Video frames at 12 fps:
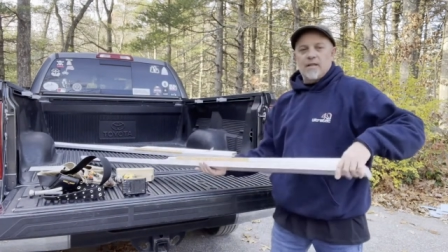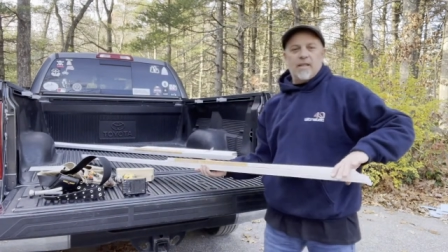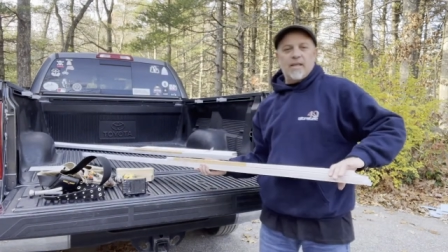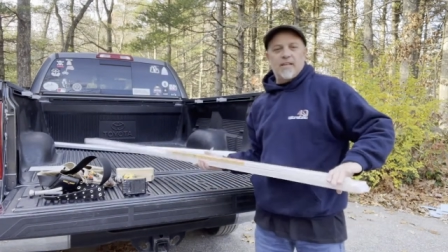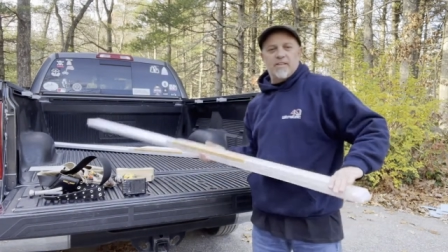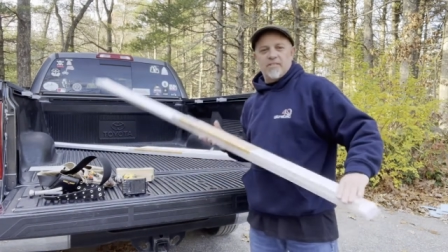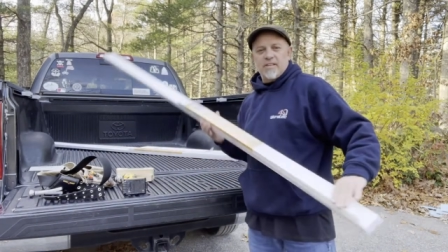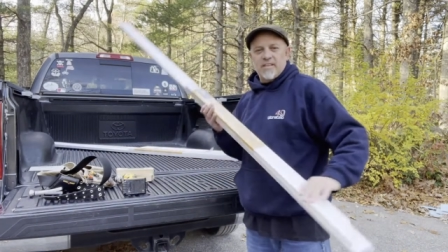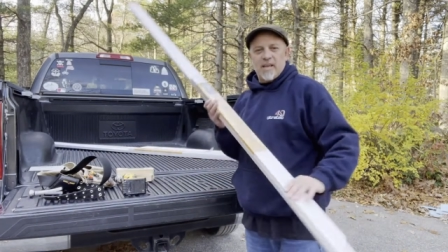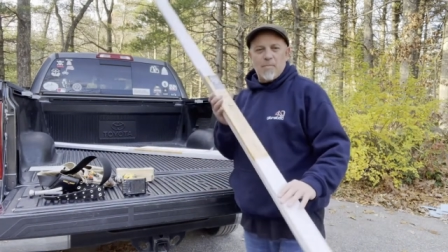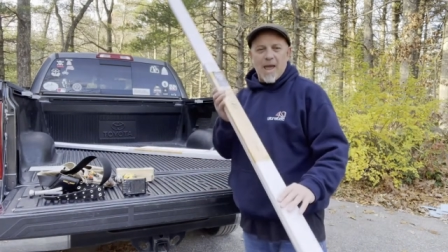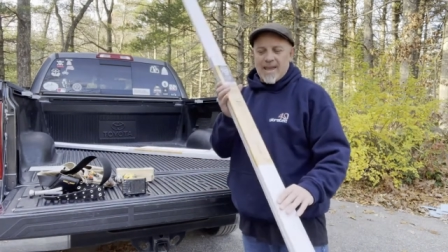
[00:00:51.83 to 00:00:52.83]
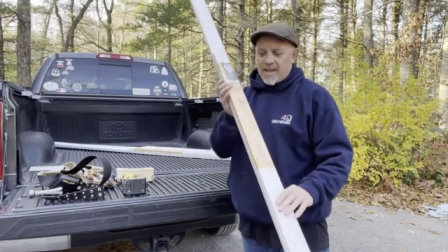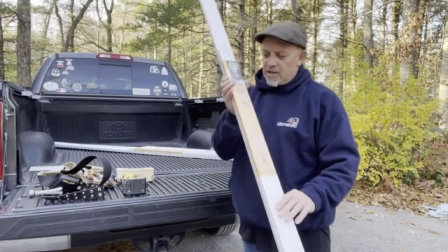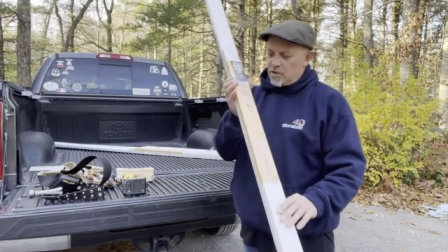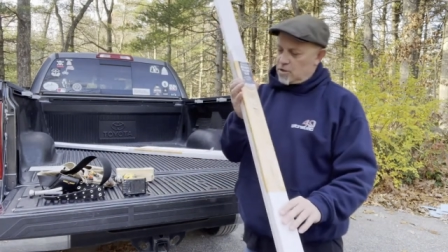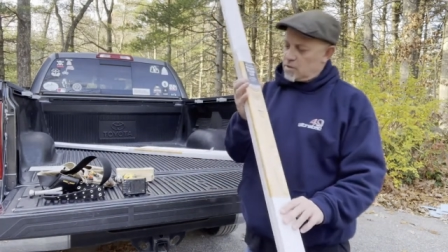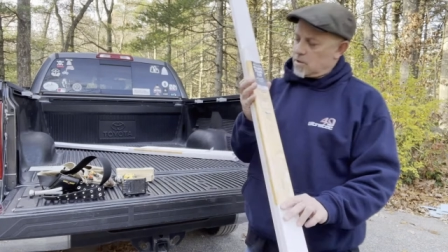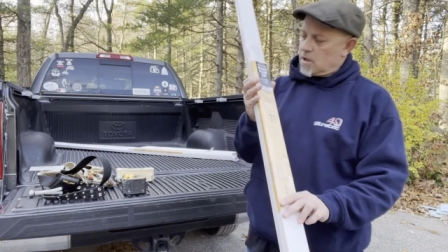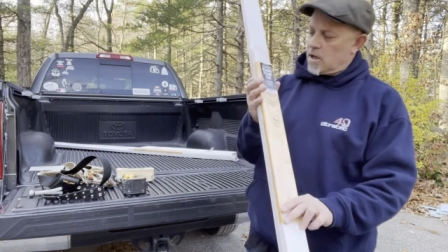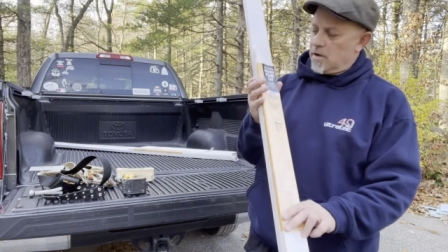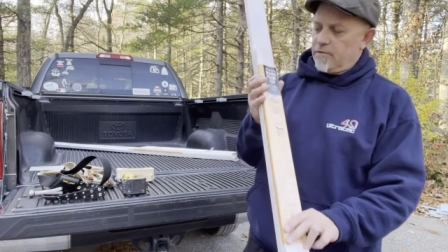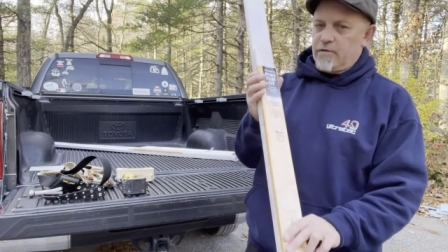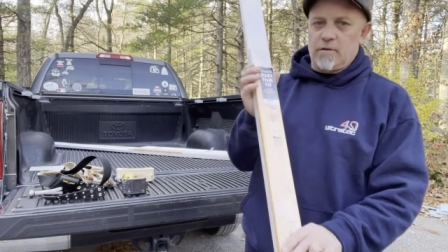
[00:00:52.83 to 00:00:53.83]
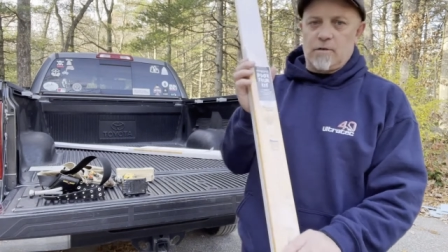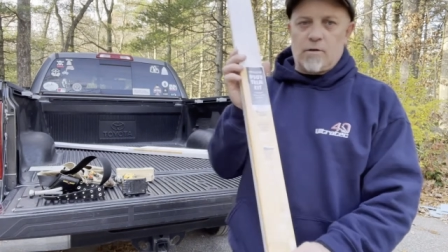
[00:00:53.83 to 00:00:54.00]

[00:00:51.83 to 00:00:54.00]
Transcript: This is a package of